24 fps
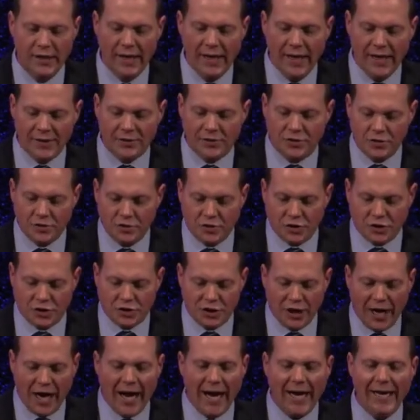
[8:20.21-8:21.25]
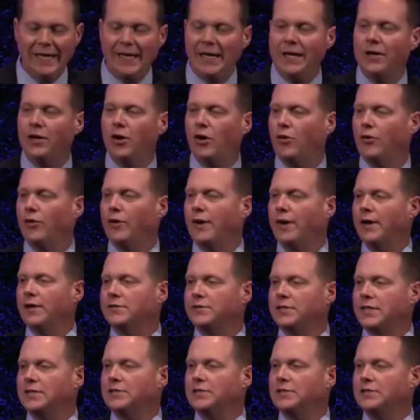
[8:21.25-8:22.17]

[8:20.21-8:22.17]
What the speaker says: It's shining on us.